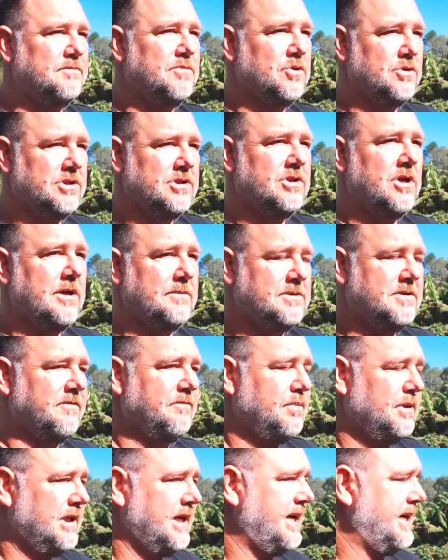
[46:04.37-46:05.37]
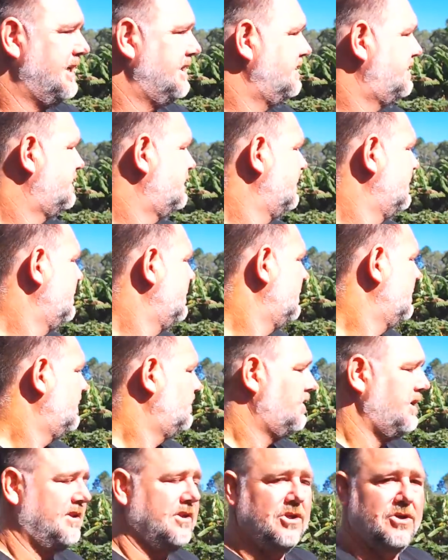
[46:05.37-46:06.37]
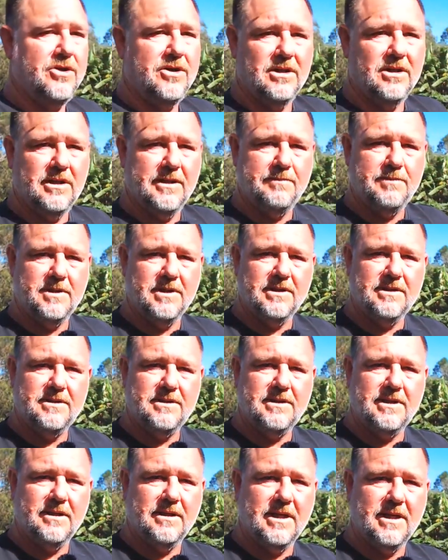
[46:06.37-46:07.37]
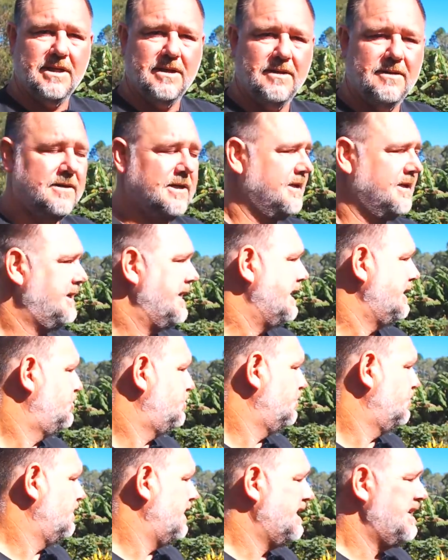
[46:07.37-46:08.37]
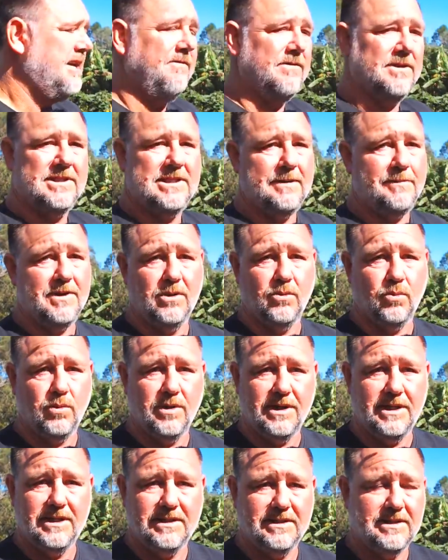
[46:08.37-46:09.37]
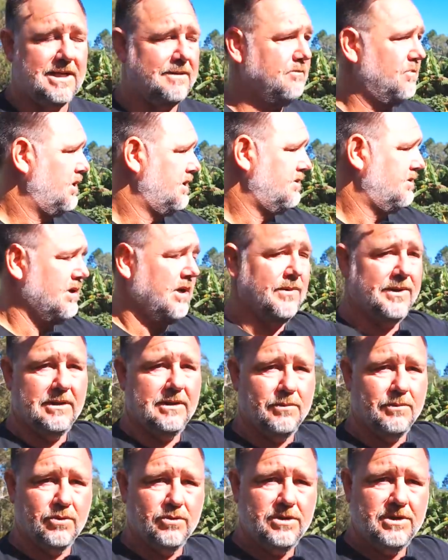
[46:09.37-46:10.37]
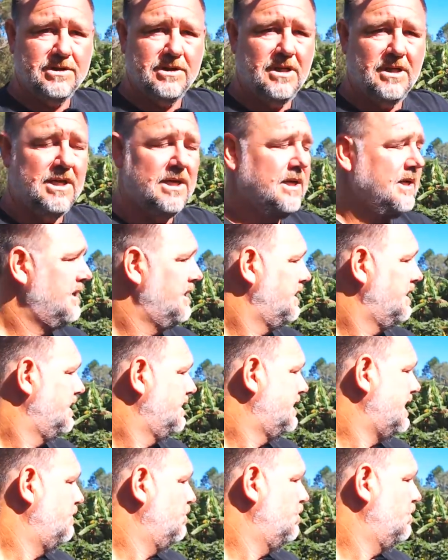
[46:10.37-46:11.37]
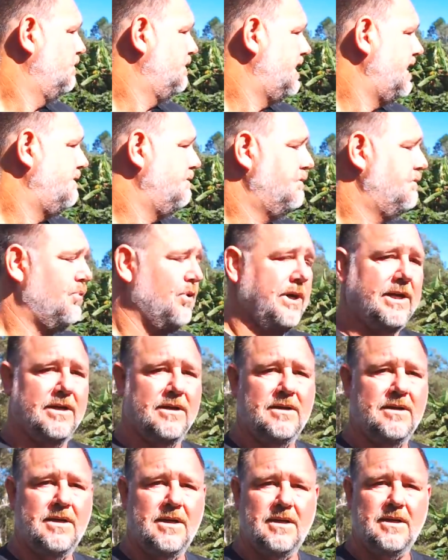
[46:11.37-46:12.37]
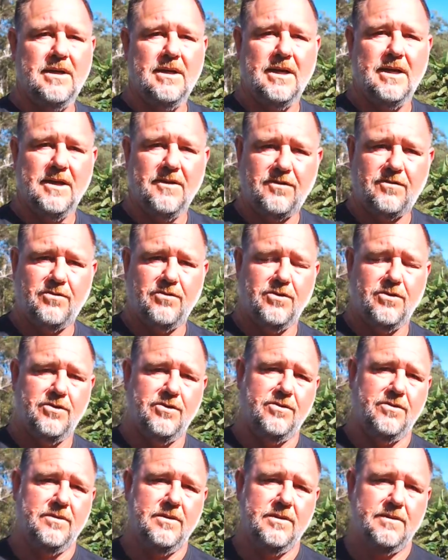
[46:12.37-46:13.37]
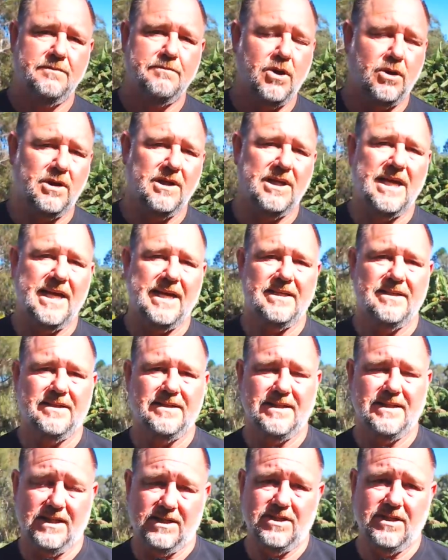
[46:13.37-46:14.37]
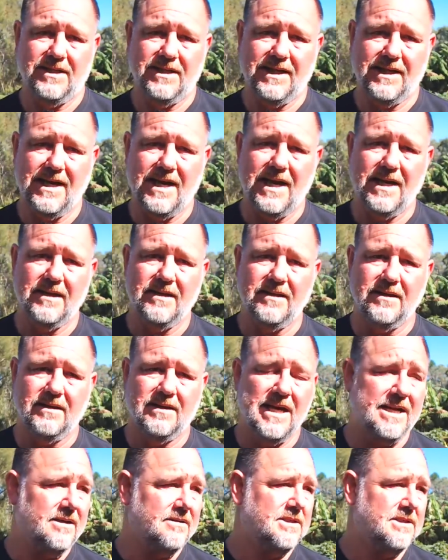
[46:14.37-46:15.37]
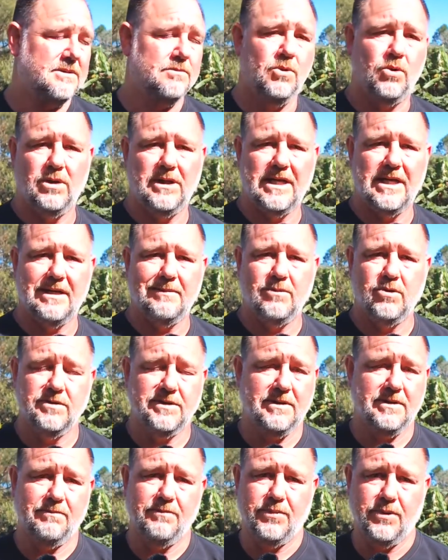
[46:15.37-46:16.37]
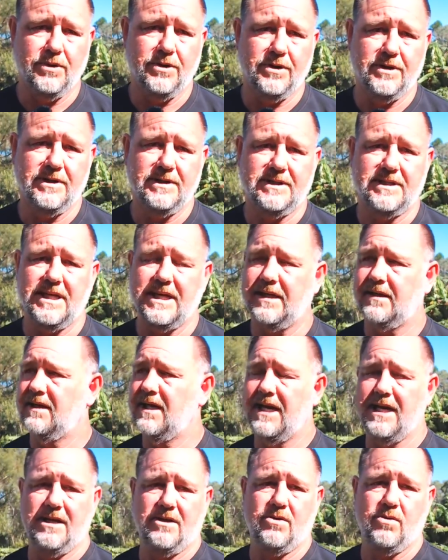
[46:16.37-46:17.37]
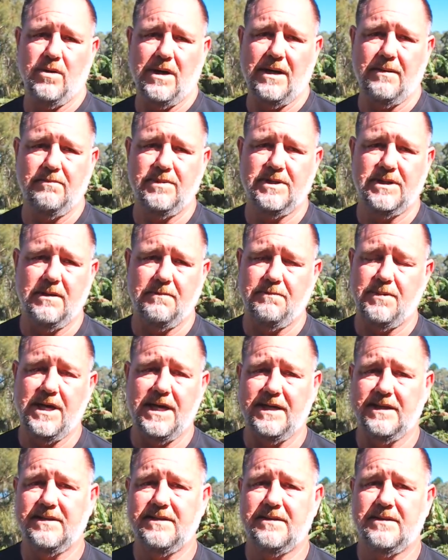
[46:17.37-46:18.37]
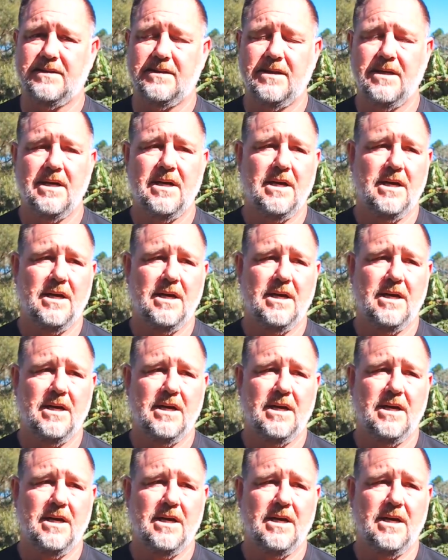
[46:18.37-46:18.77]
bush types of plants like the eucalyptus and the natural, and even some of the weeds that might grow in the bush. They will then bring through pollinators into the garden, and small animals and birds that eat grubs and pests.